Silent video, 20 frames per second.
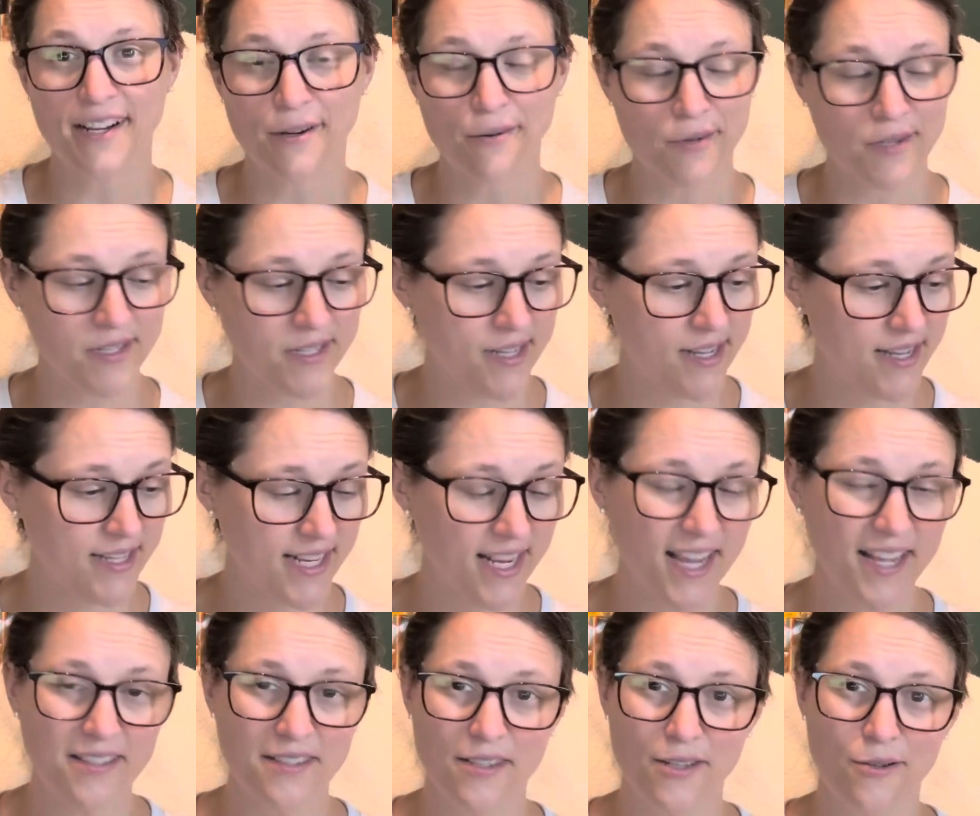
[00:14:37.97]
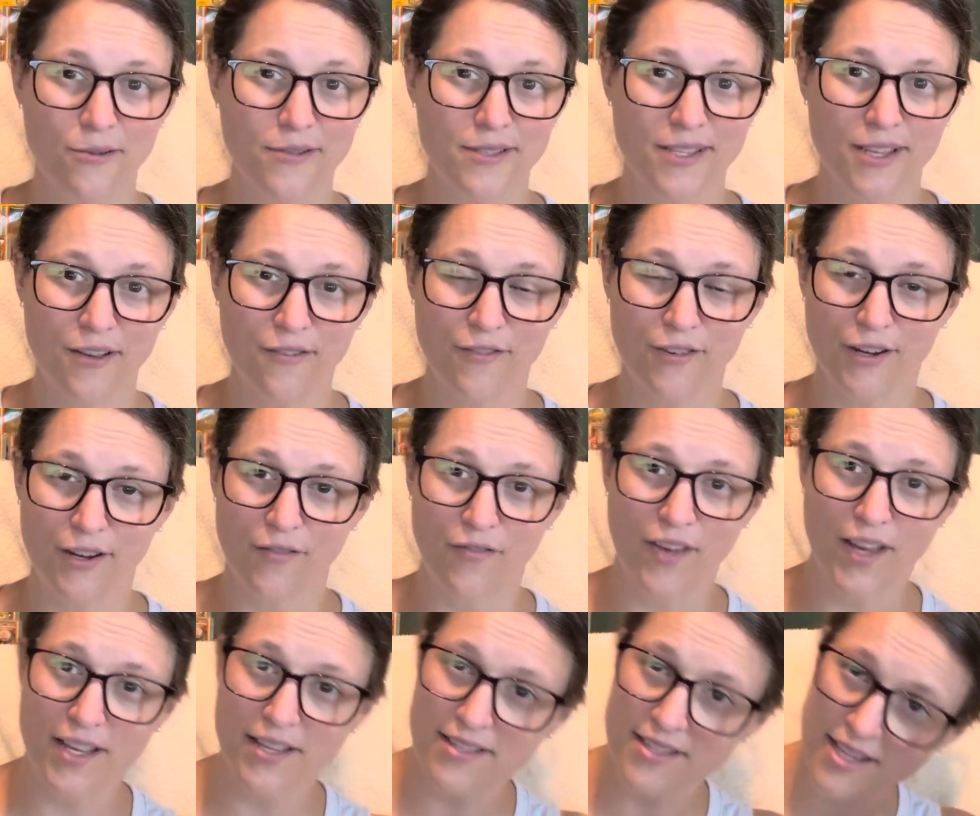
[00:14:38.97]
realized hats don't sell very
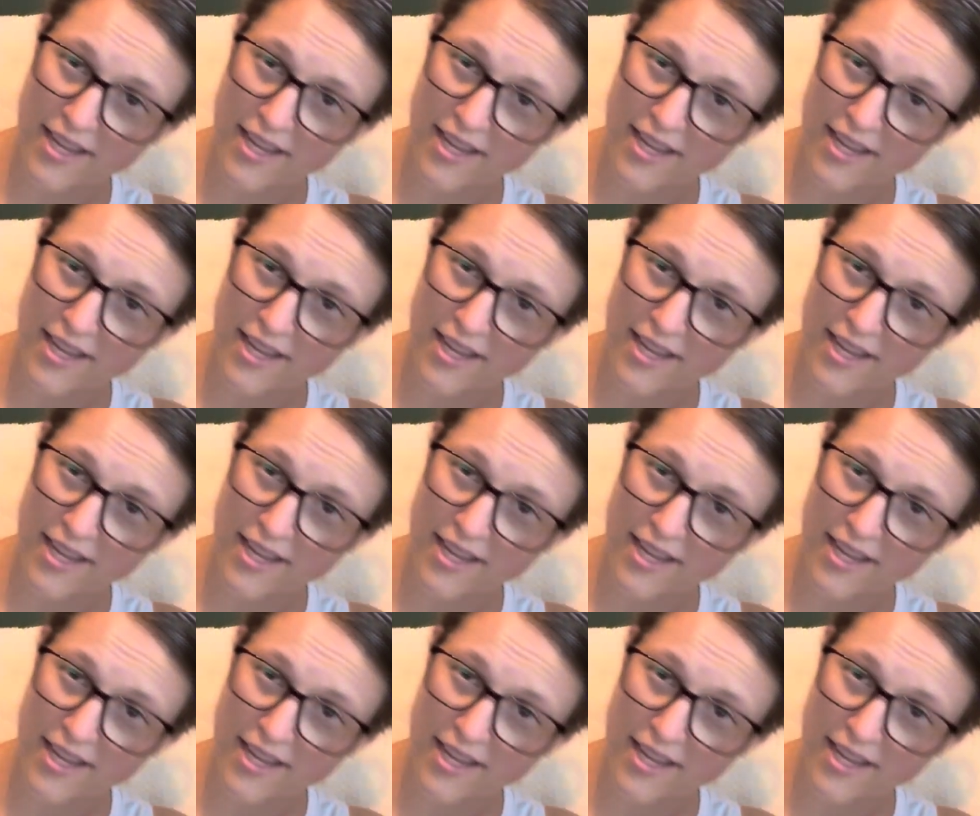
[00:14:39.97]
fast,